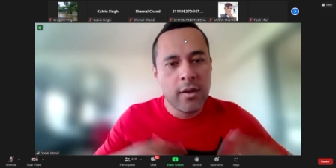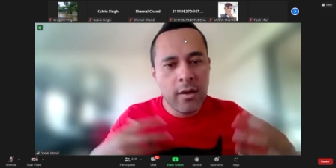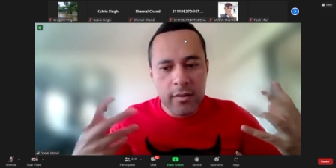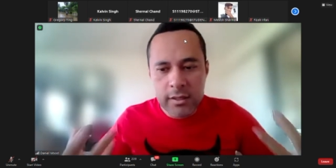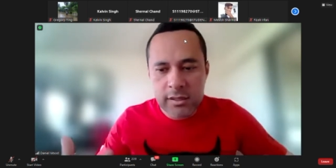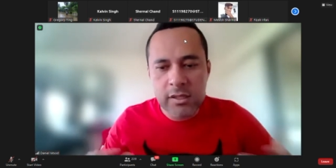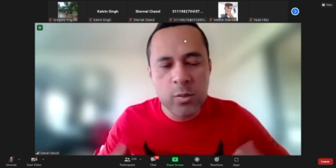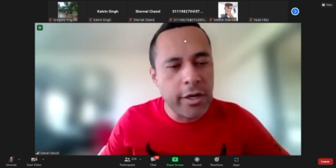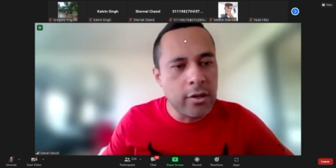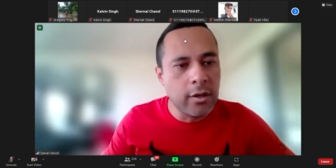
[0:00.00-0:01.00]
This is
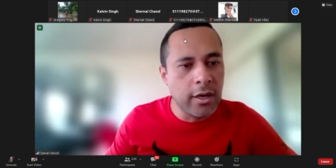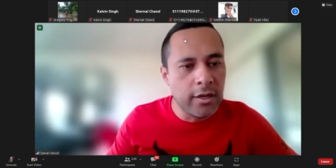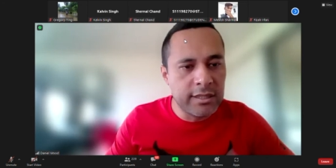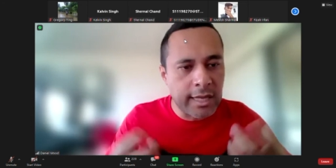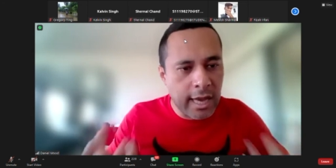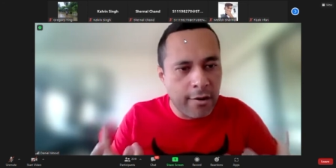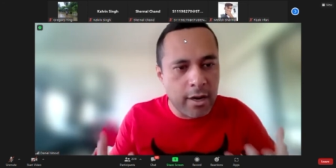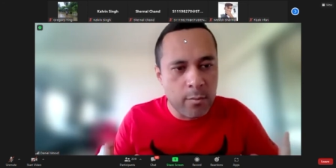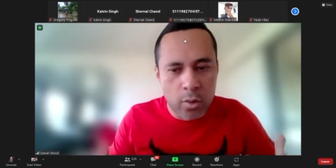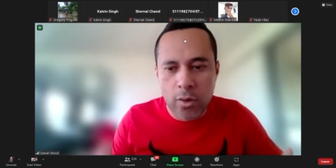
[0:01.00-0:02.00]
where you learn to
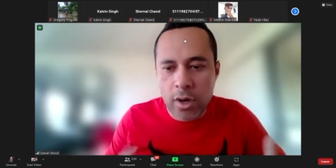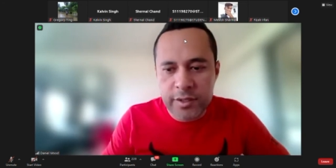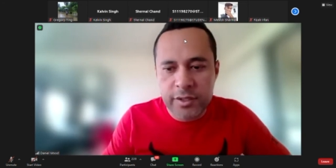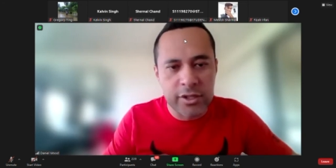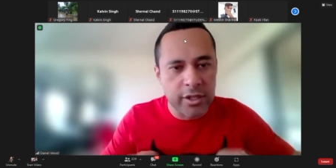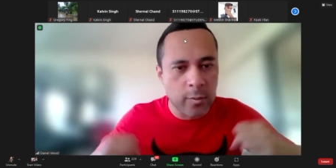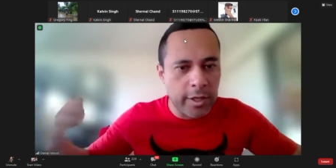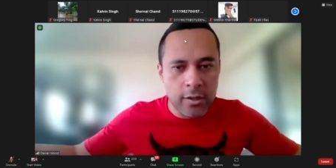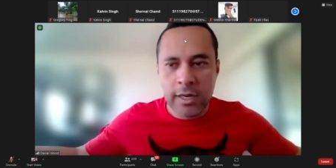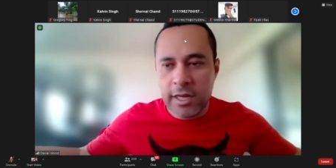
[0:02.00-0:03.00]
carry more oxygen, where
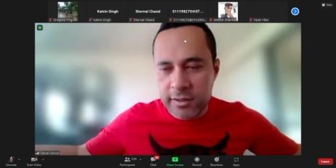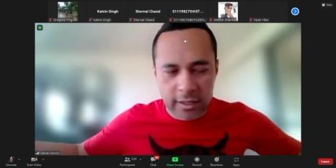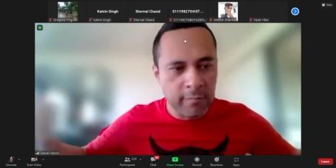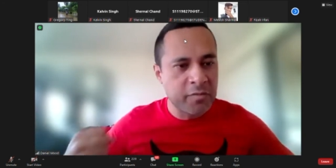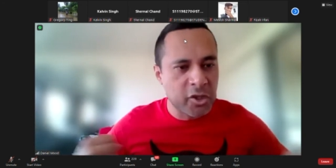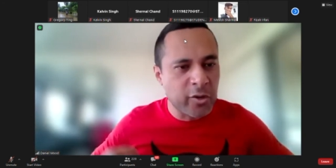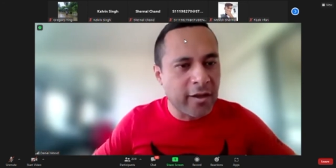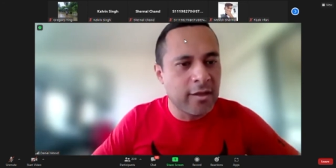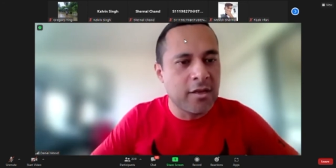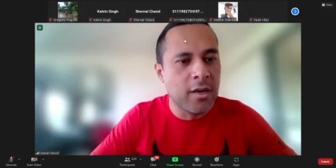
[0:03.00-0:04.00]
you need to
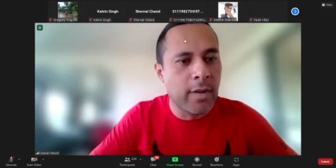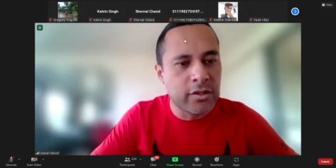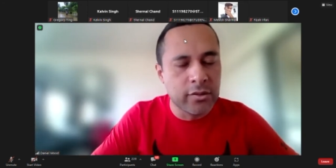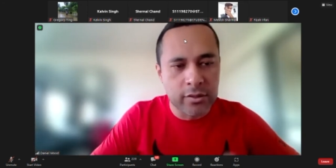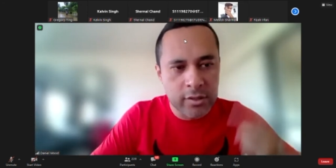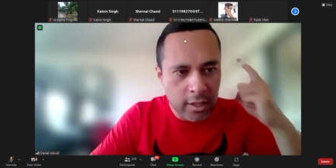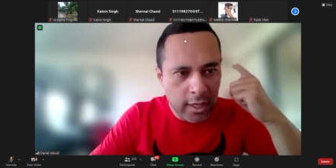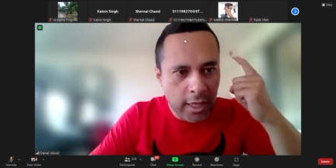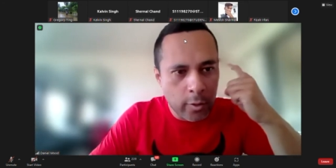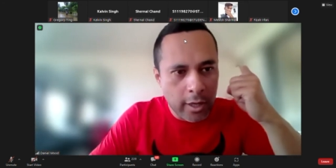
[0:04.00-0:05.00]
strengthen your muscles.
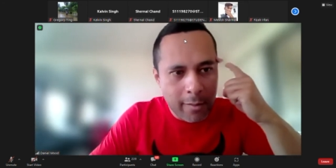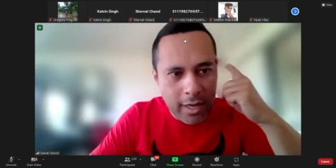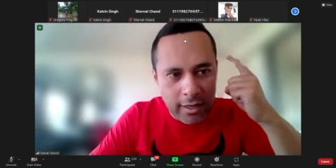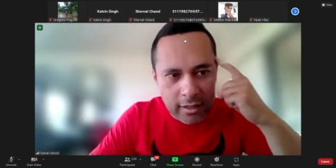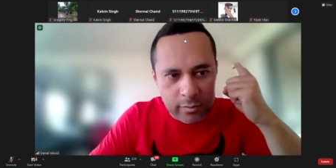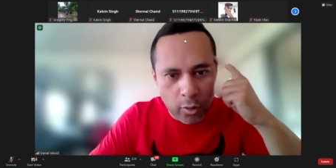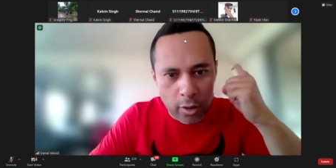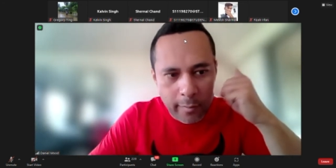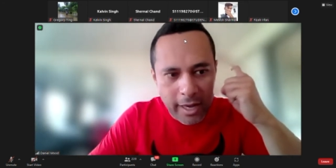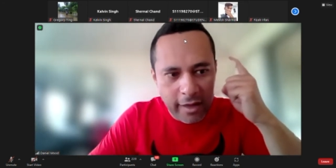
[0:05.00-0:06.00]
And what I mean is
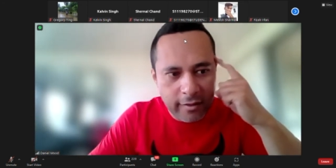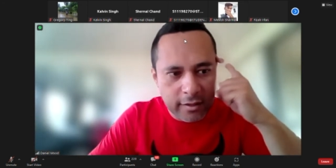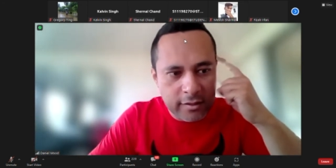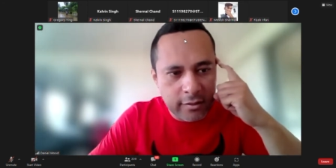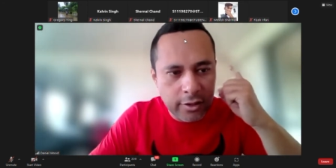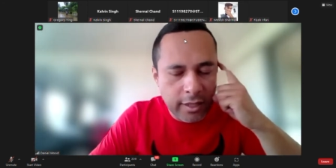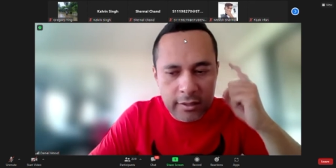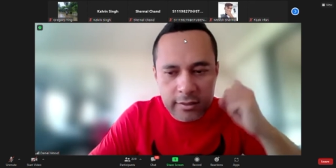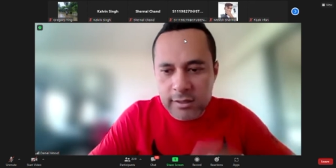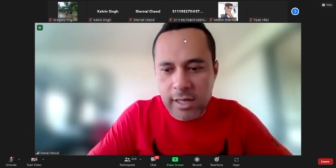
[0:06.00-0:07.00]
more about this. You need
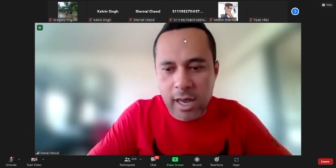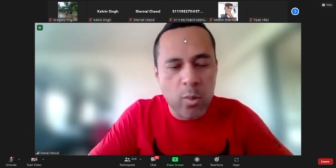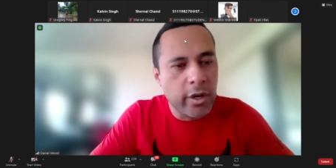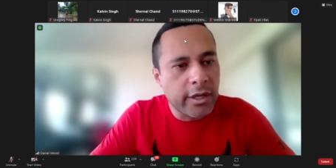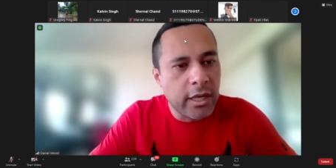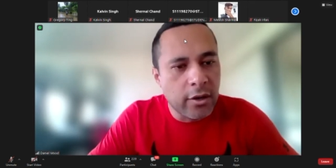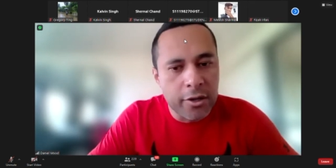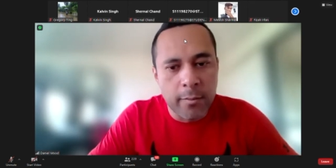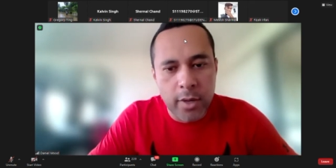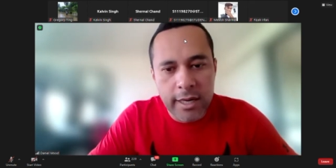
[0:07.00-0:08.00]
to start working on
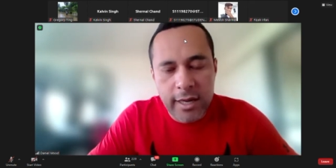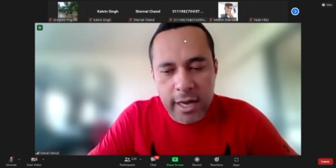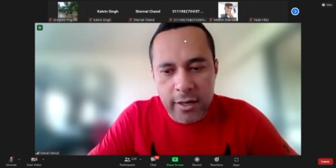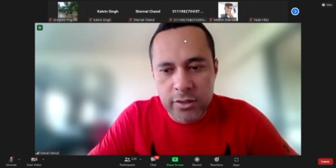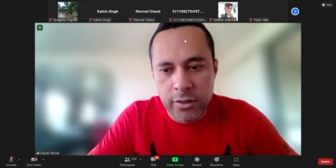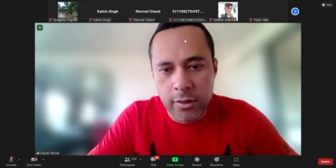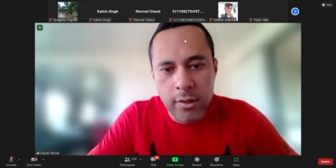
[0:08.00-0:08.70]
your mind attitude,